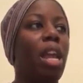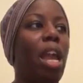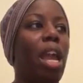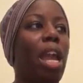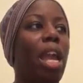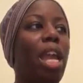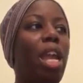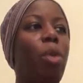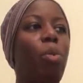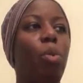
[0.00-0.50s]

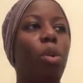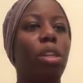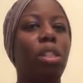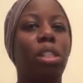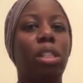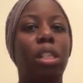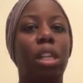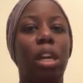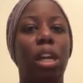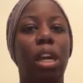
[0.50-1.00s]
he wants
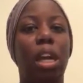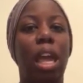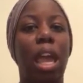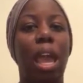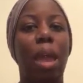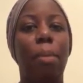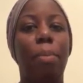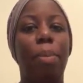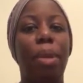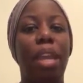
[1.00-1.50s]
to
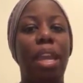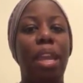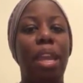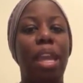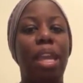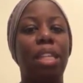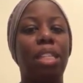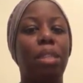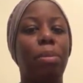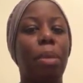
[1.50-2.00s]
be
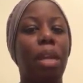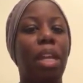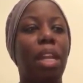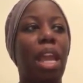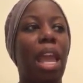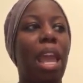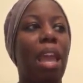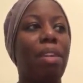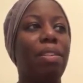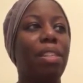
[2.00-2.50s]
intimate and
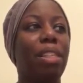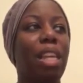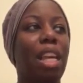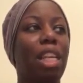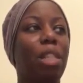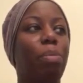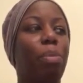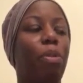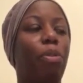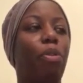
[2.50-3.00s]
have sex
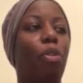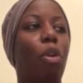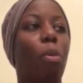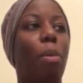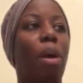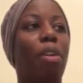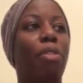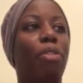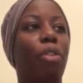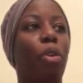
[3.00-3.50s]
before
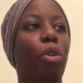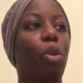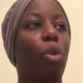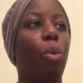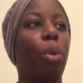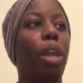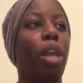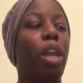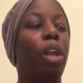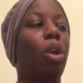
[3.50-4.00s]
my fertile
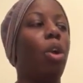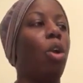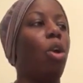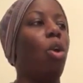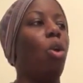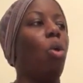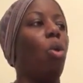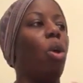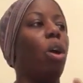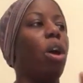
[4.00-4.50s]
week
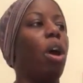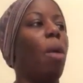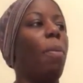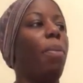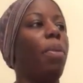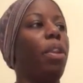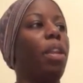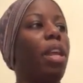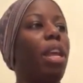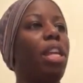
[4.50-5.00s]
or a
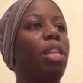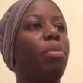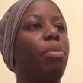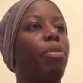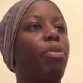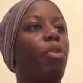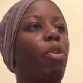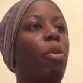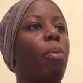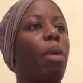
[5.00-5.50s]
couple of days
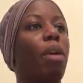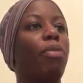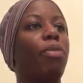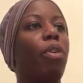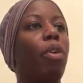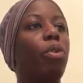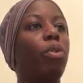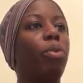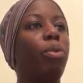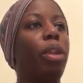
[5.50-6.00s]
before my
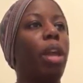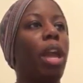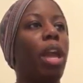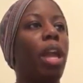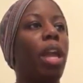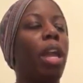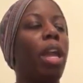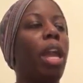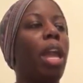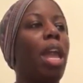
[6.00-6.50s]
fertile
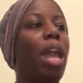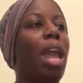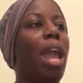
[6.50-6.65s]
day.